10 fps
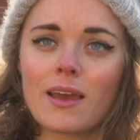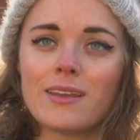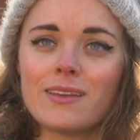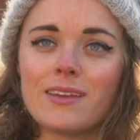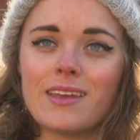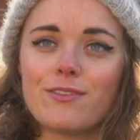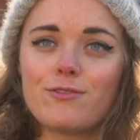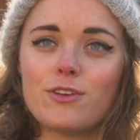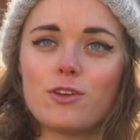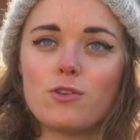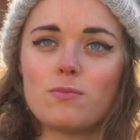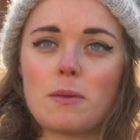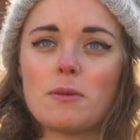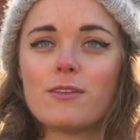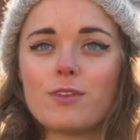And if you
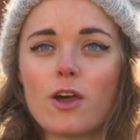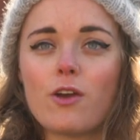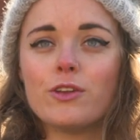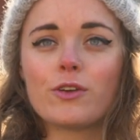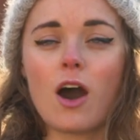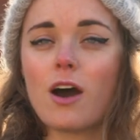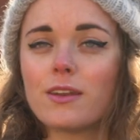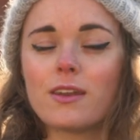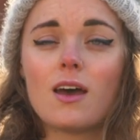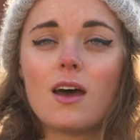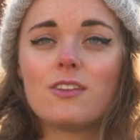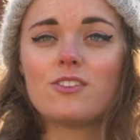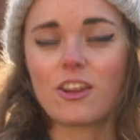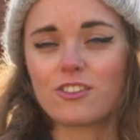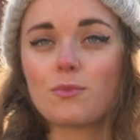maybe live alone, you can't
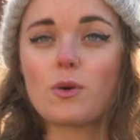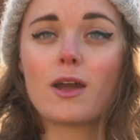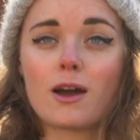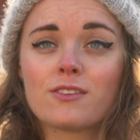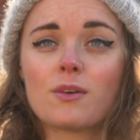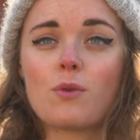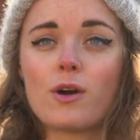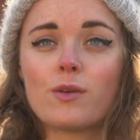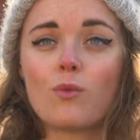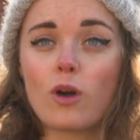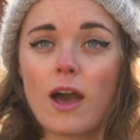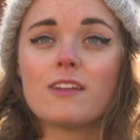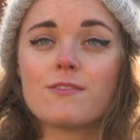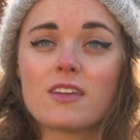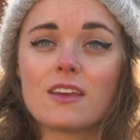touch someone, hug someone, what kind of
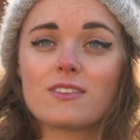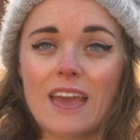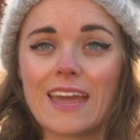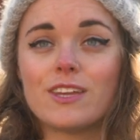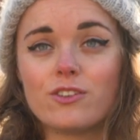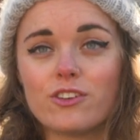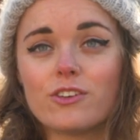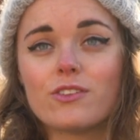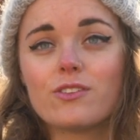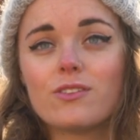things can you do?